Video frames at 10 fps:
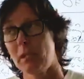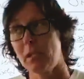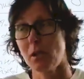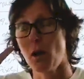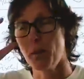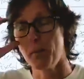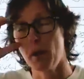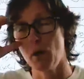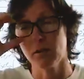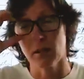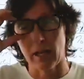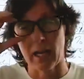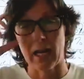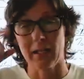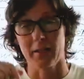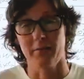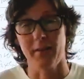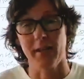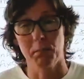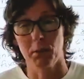saw the post that I had in the
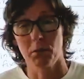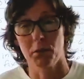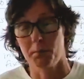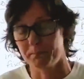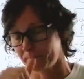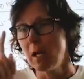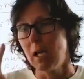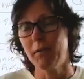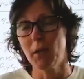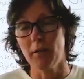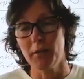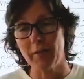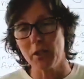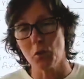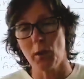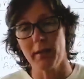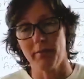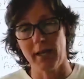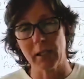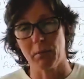Facebook group. If you haven't joined the
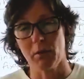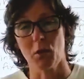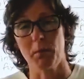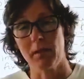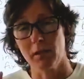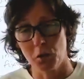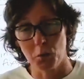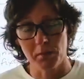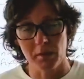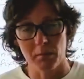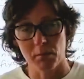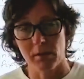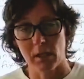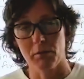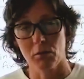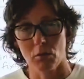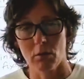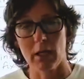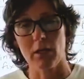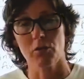Facebook group, it's the Super Simple
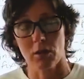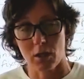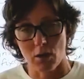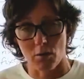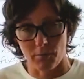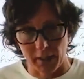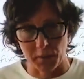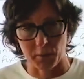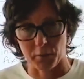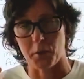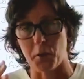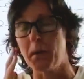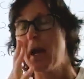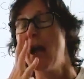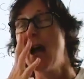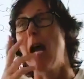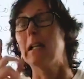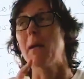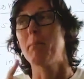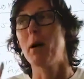Self-Storage, Facebook group. And
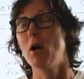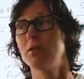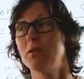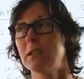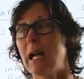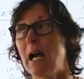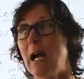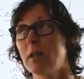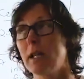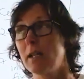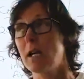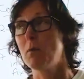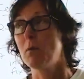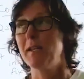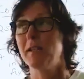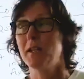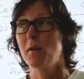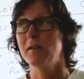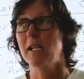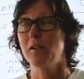I posted out like a couple of weeks ago
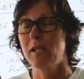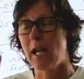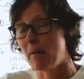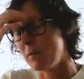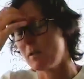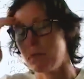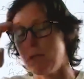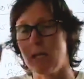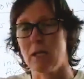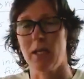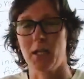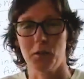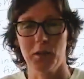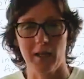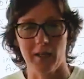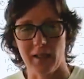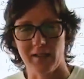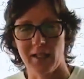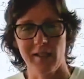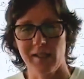because I just happened to be like looking, like
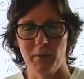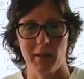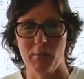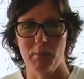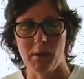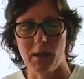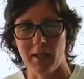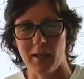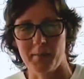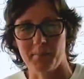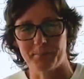setting something up in my